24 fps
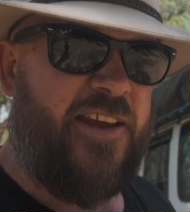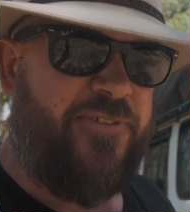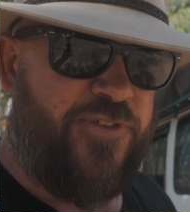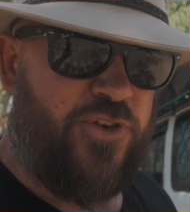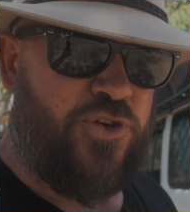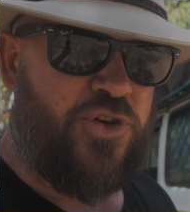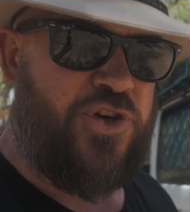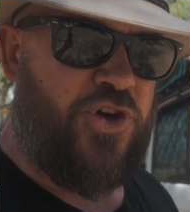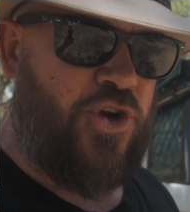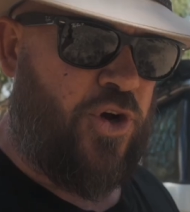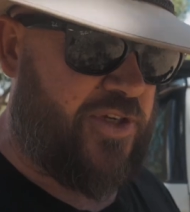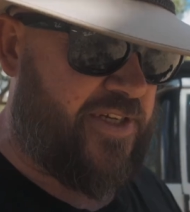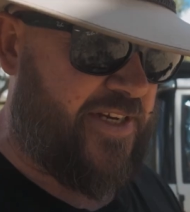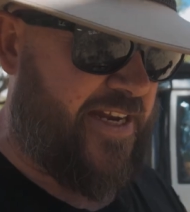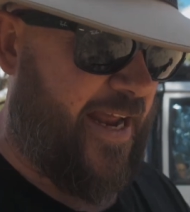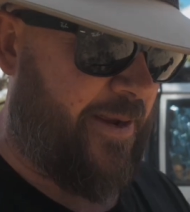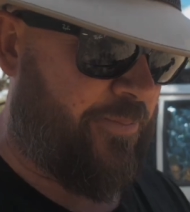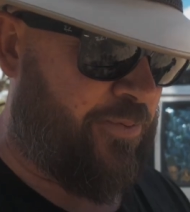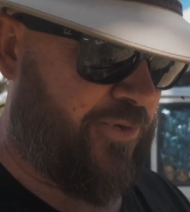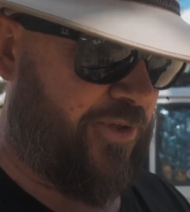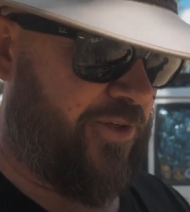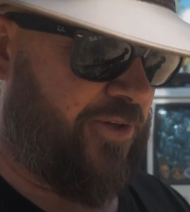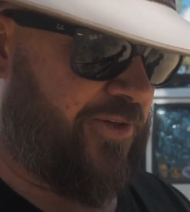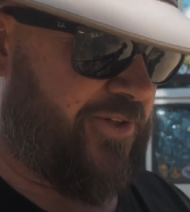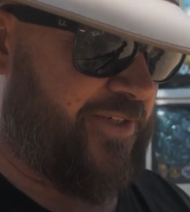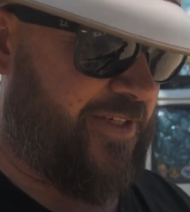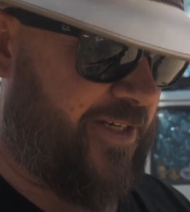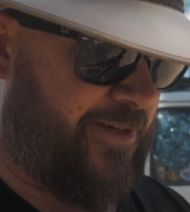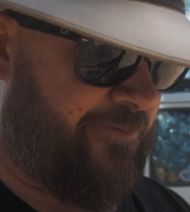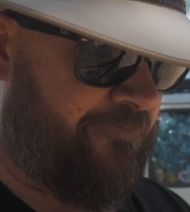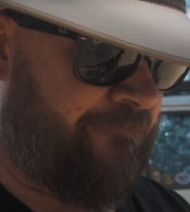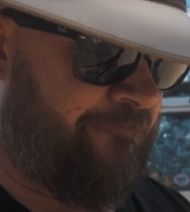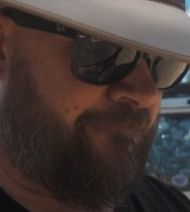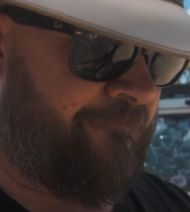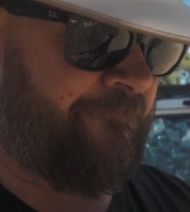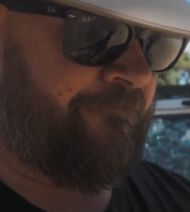If you're not an Apple user,
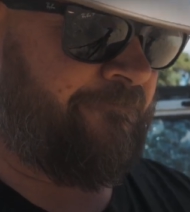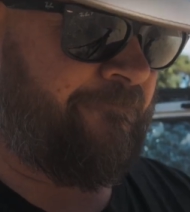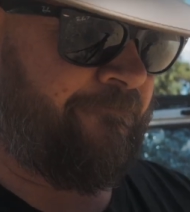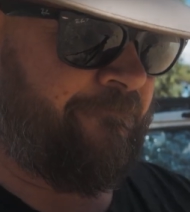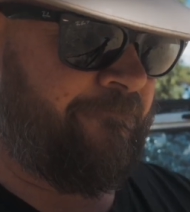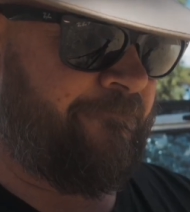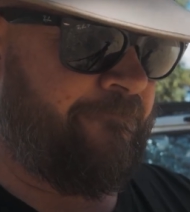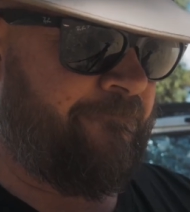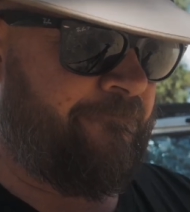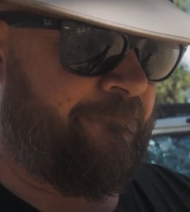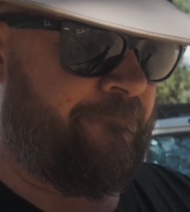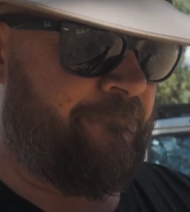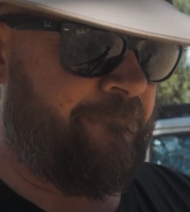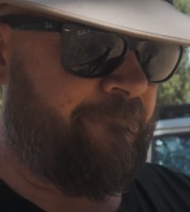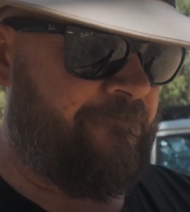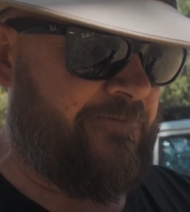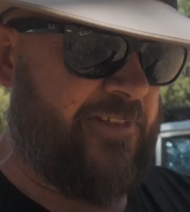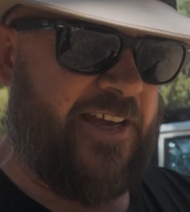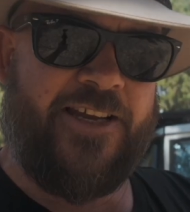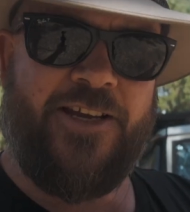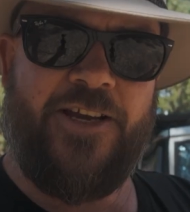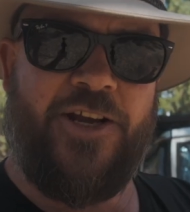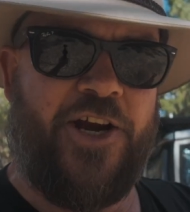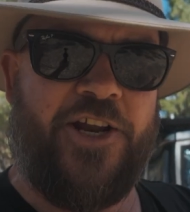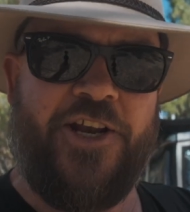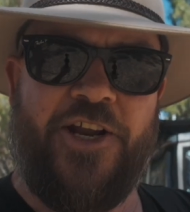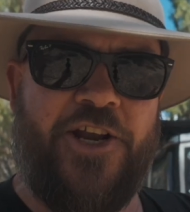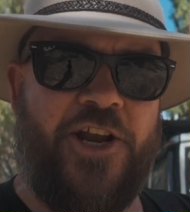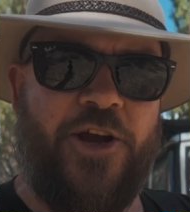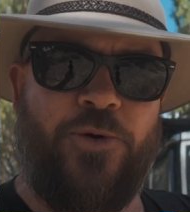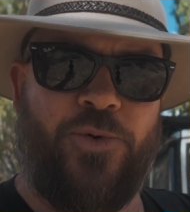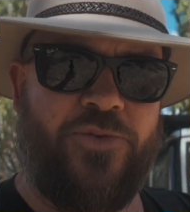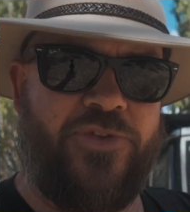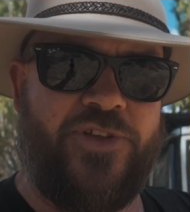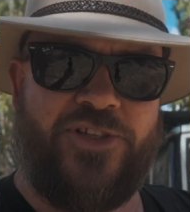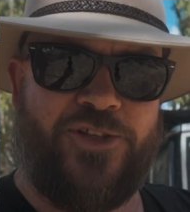I don't
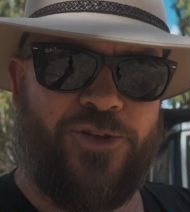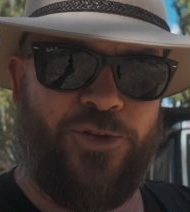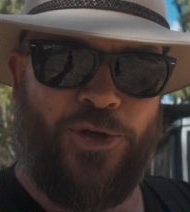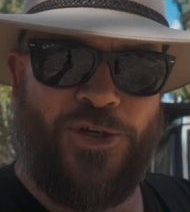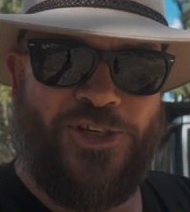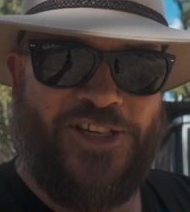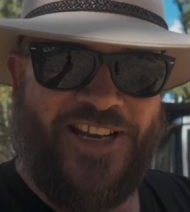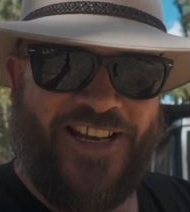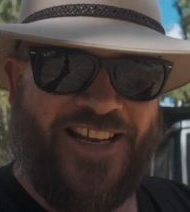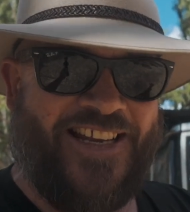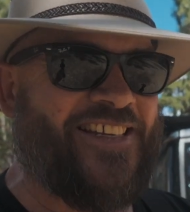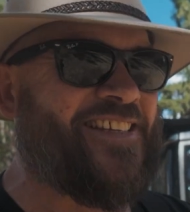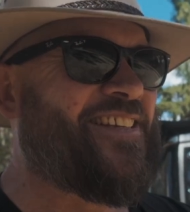know what the solution